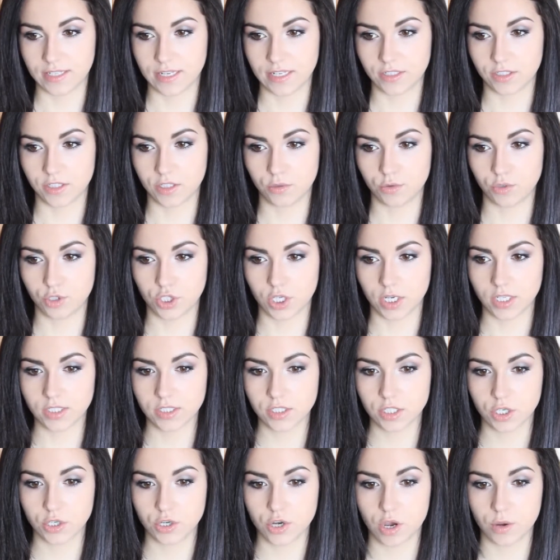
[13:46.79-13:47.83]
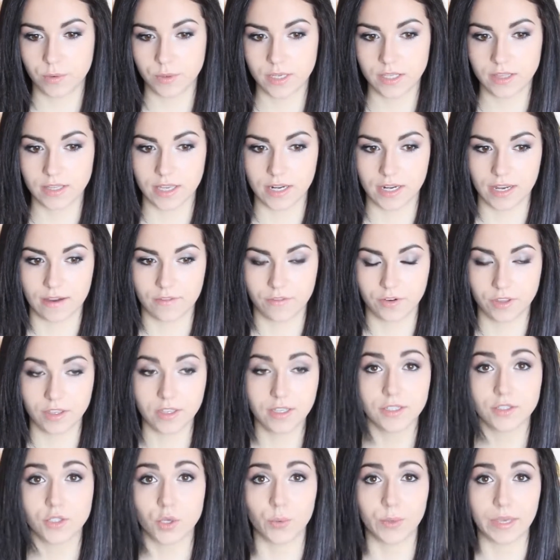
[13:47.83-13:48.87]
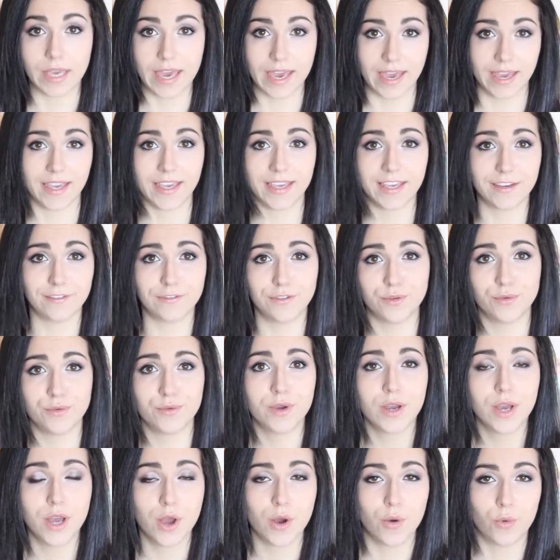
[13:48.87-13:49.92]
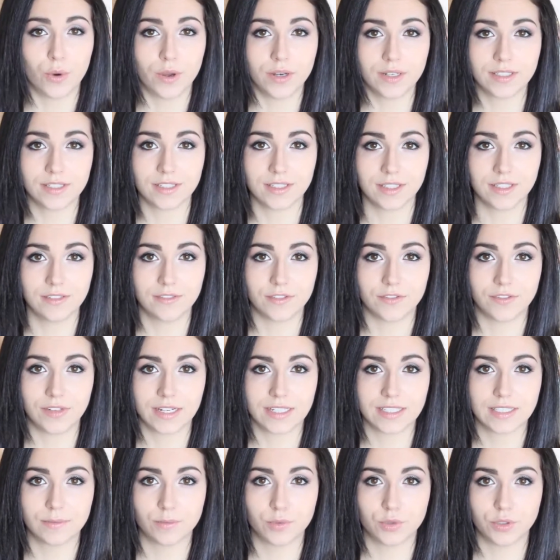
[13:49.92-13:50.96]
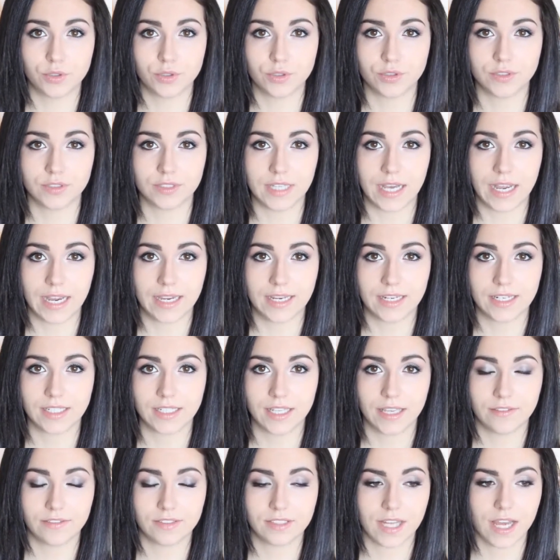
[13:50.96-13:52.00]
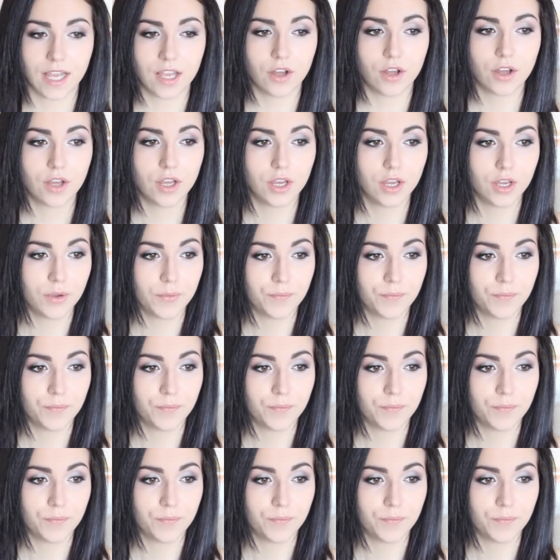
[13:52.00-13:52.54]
And so just knowing that everything is okay if you want to live a flexible diet and lifestyle,